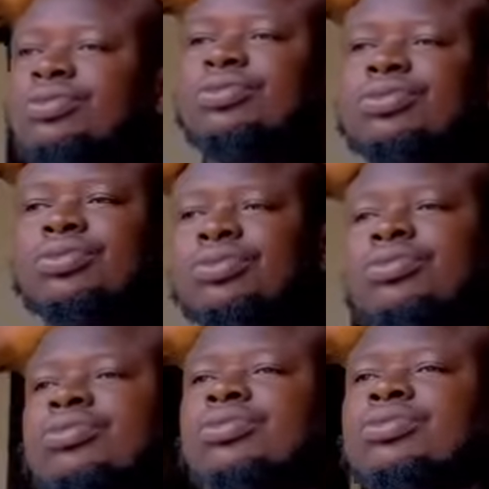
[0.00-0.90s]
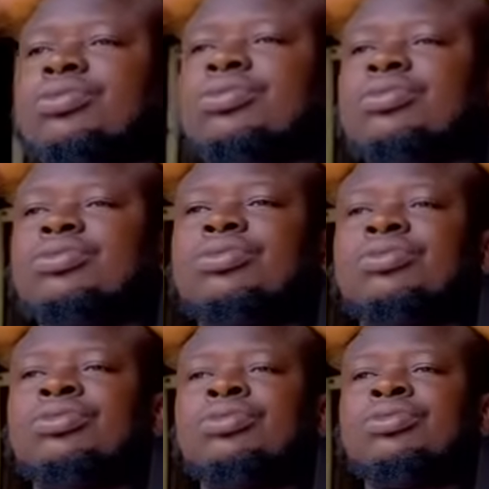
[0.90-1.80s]
Say what you know.
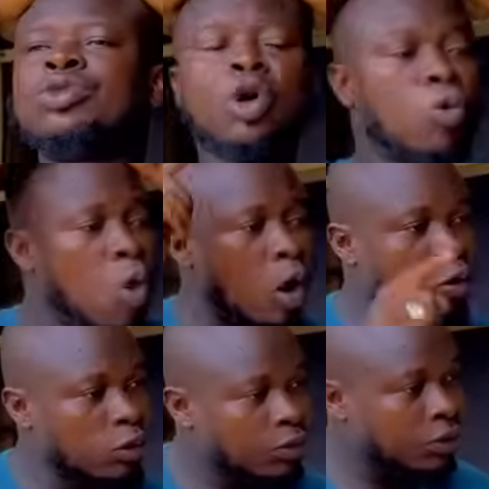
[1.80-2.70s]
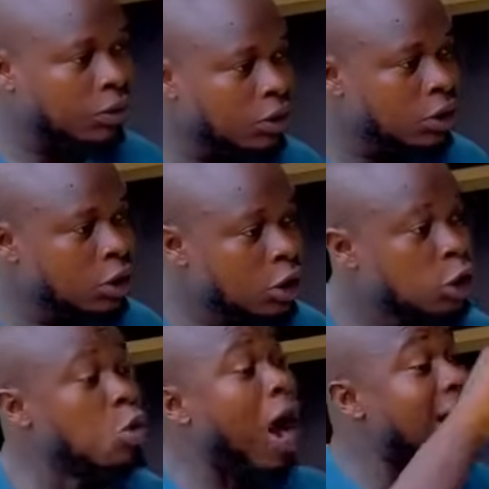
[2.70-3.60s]
Okwono,
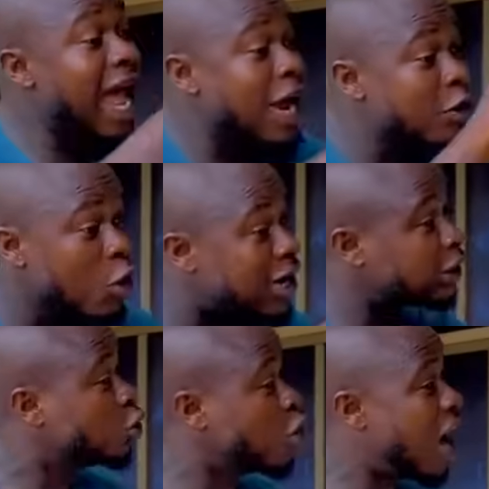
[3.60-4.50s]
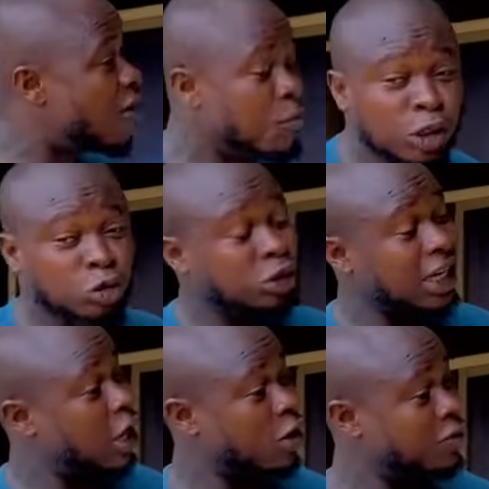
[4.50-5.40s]
you and I know that you don't have money to
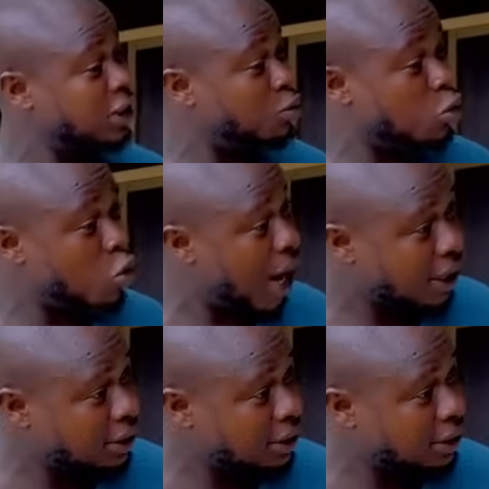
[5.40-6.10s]
take care of this woman.